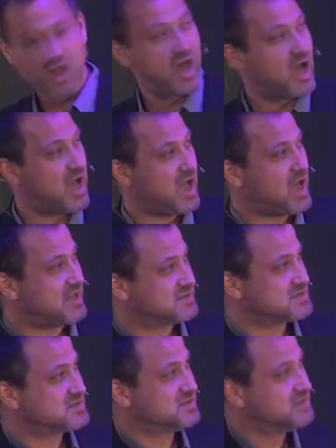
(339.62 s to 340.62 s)
Uh,
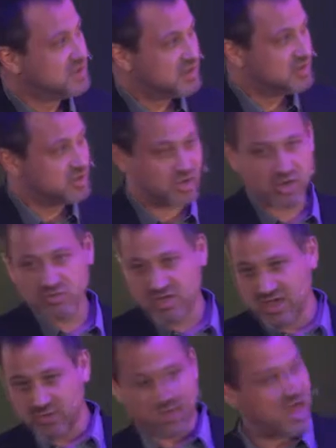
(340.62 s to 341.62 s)
and you know,
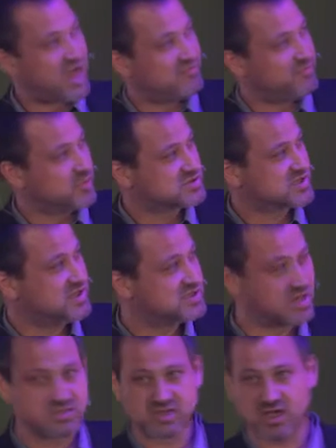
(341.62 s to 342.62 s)
here we have
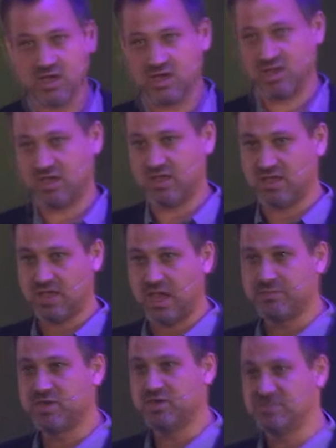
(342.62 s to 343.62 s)
Mosquitto's, uh, a, a
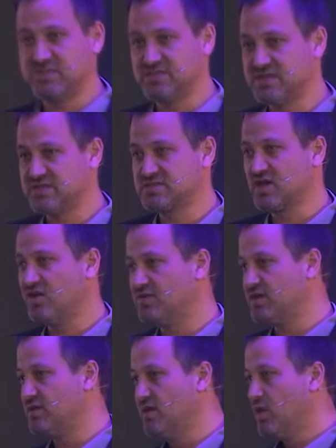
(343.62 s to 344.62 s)
MQTT
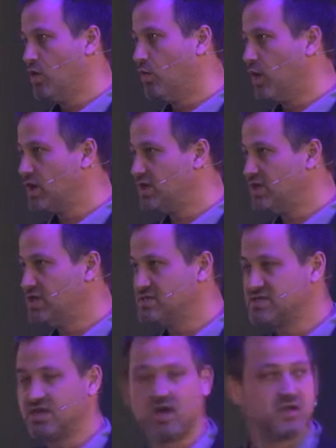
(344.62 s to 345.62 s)
server widely
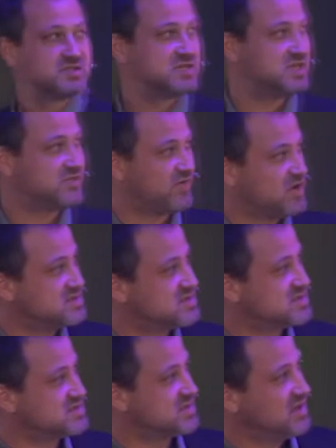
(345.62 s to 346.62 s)
used in IoT
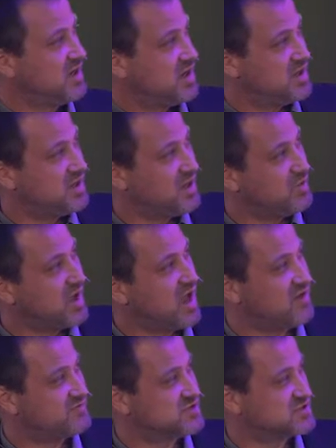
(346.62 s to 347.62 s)
devices, and here we
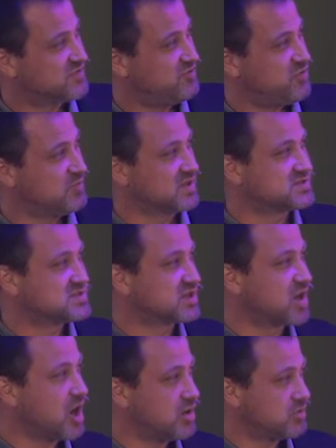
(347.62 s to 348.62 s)
have just a few months
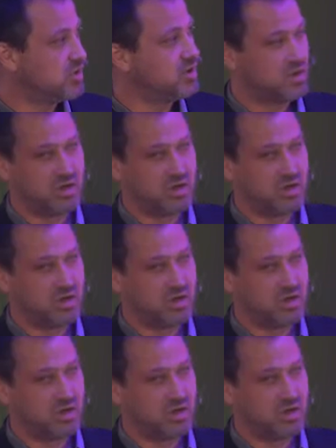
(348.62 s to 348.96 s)
ago